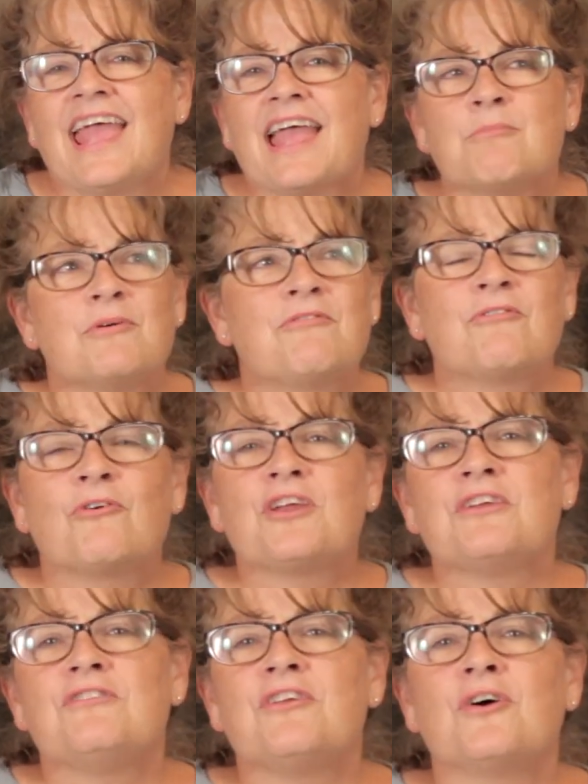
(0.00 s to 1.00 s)
And before
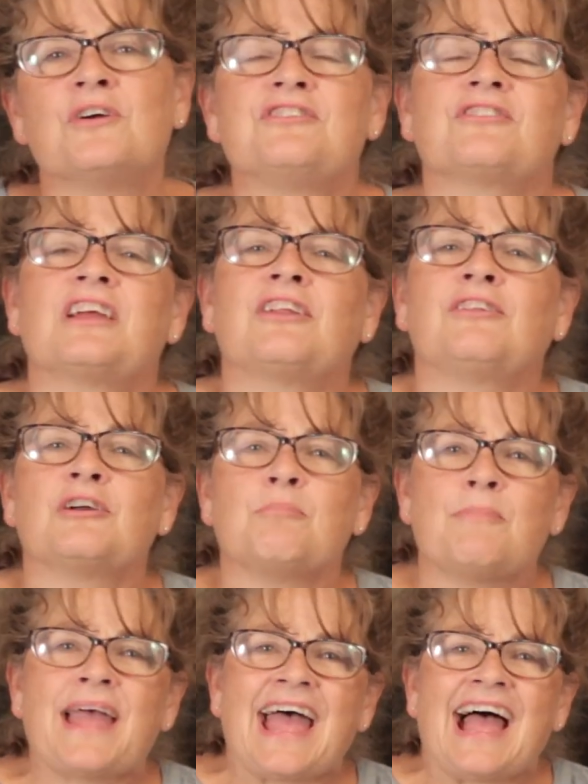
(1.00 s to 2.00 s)
you know it, you're going to
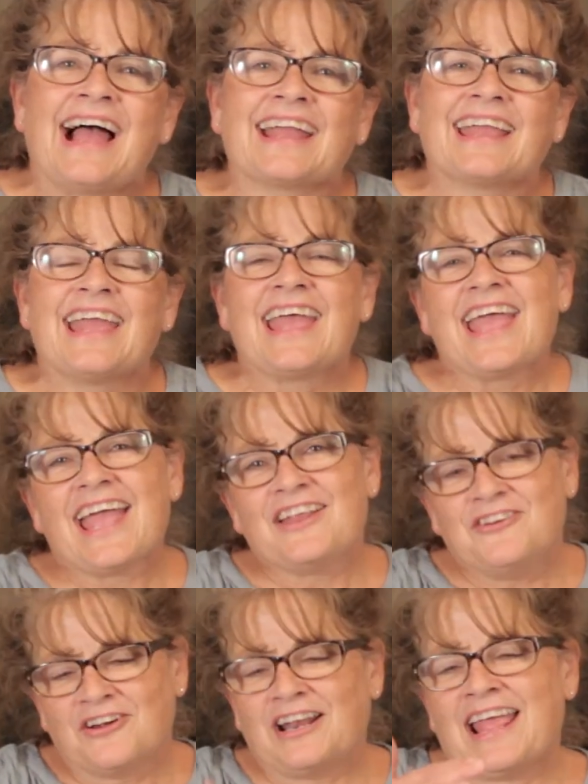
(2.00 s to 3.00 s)
look back
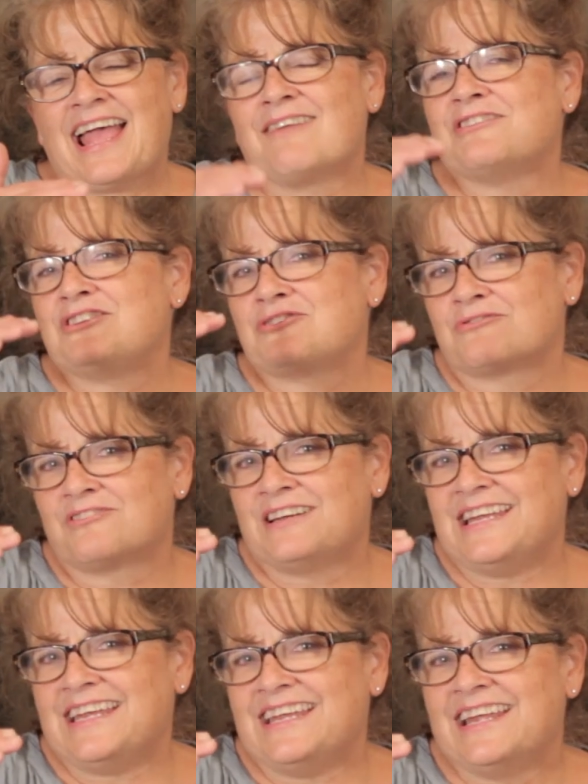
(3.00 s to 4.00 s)
and you're going to have a
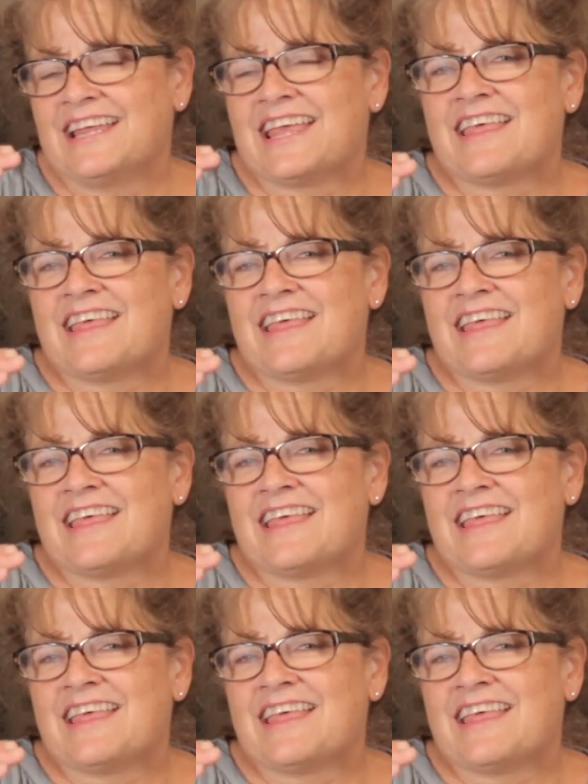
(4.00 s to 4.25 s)
tree